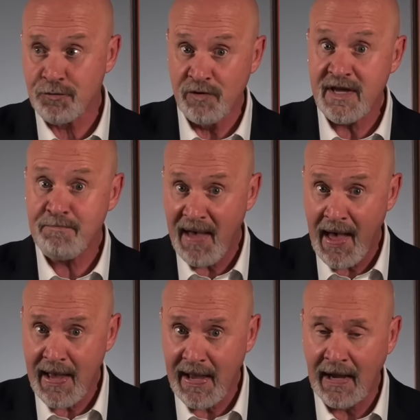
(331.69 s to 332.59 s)

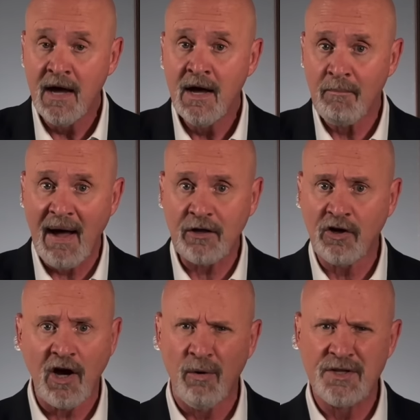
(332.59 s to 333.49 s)
repaying Michael
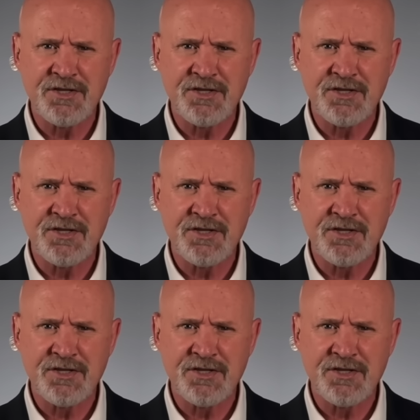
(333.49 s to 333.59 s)
Cohen.